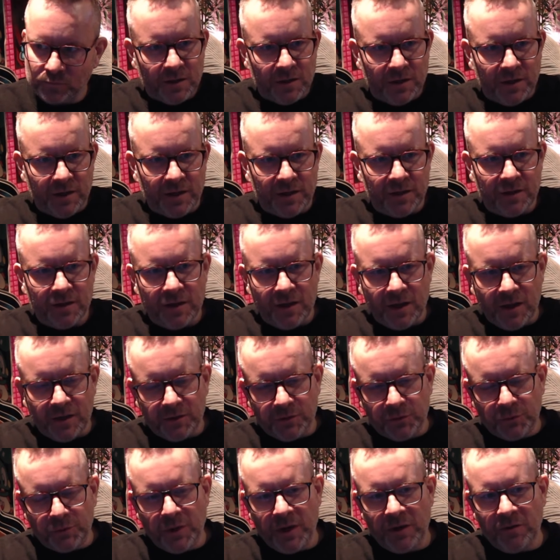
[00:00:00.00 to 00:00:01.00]
And
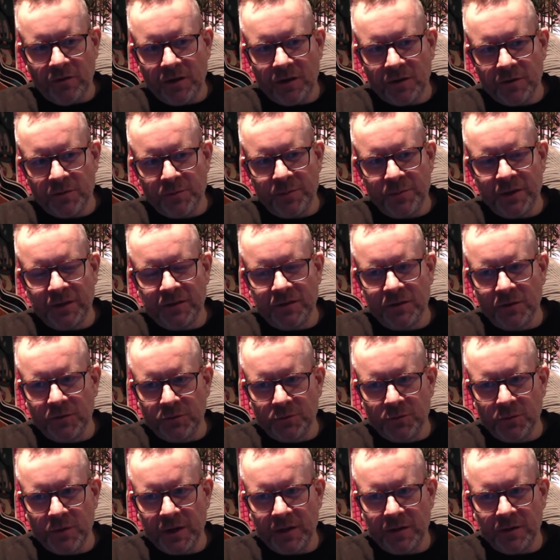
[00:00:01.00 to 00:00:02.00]
at 1200
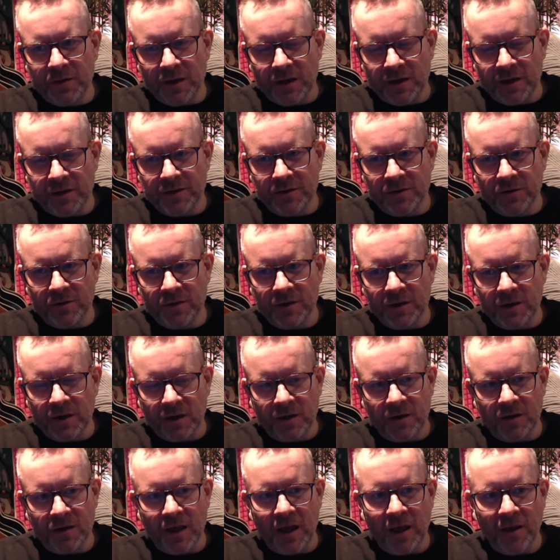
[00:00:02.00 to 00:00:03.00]
pixels width, I know that I'm
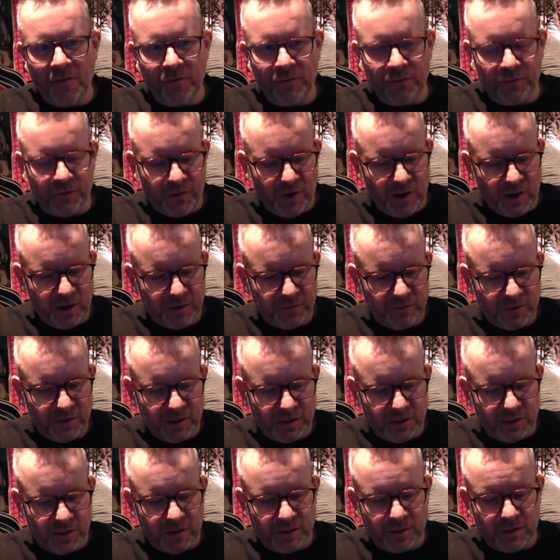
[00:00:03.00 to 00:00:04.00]
going to have five
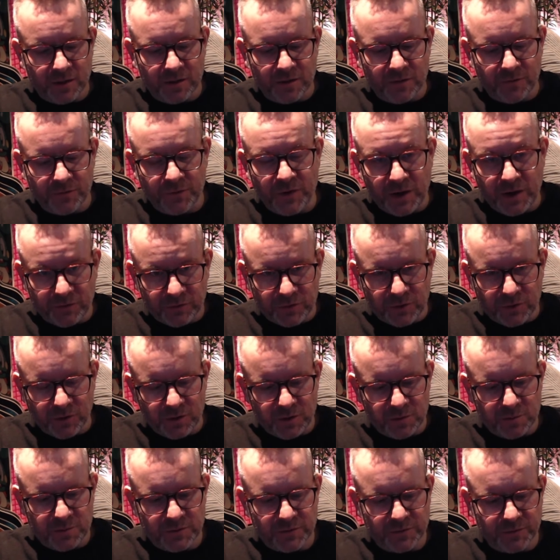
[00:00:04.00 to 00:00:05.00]

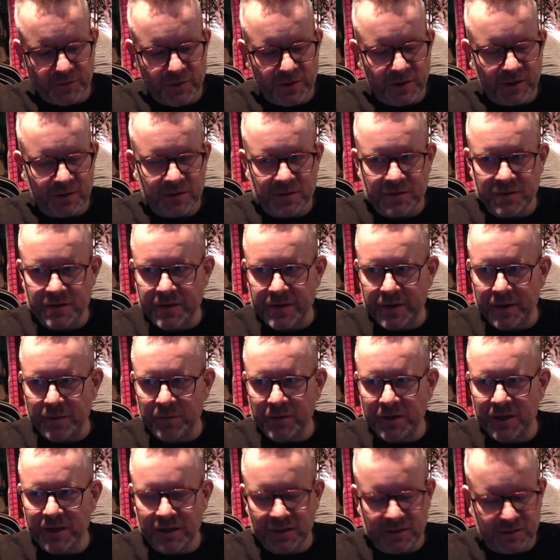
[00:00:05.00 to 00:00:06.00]
columns for these
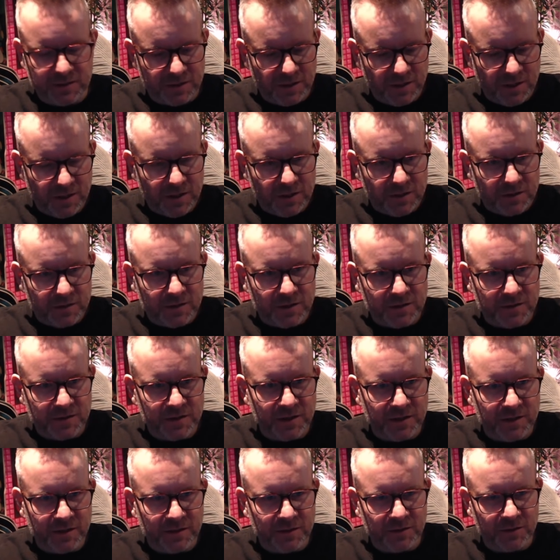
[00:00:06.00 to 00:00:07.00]
thumbnails. So I set
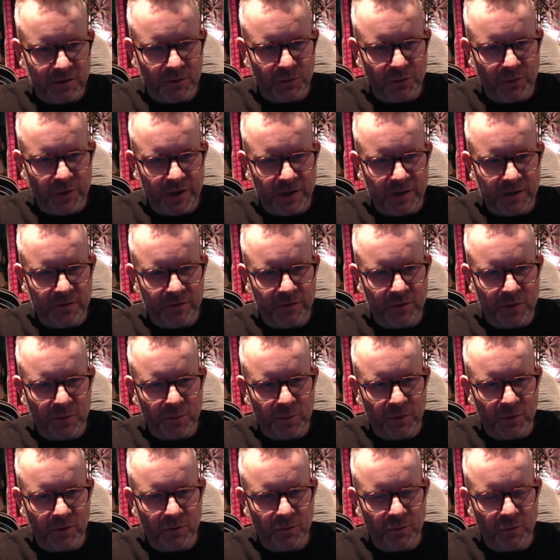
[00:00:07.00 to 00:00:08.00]
it to 20
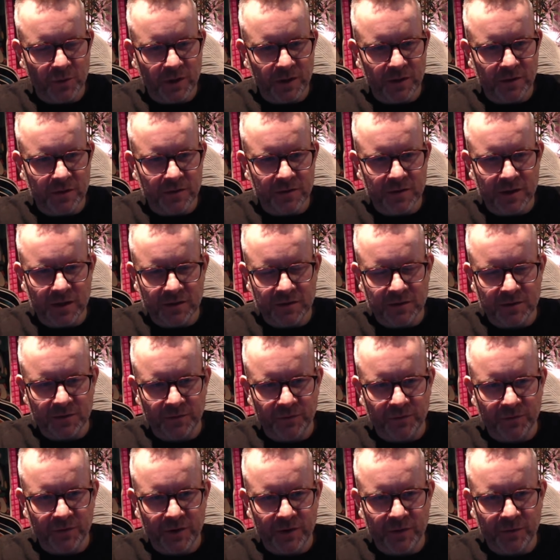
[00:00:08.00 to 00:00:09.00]
viewport width. That's a
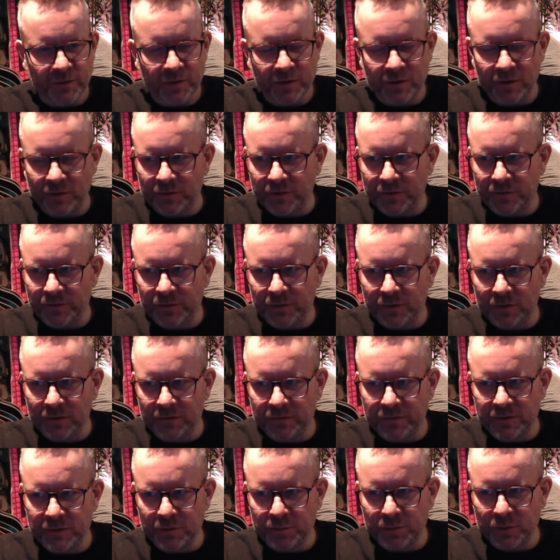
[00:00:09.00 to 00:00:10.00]
fifth of the full
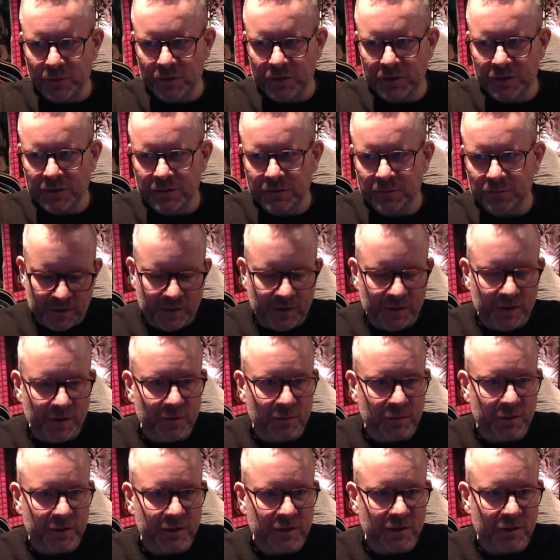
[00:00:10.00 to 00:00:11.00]
viewport. And then
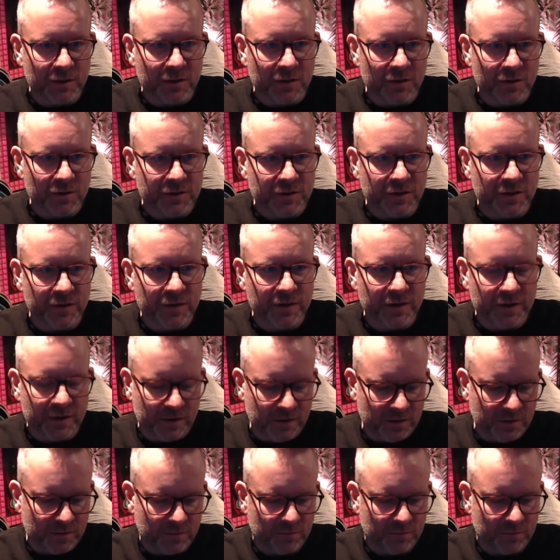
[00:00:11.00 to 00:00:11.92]
we can close it there.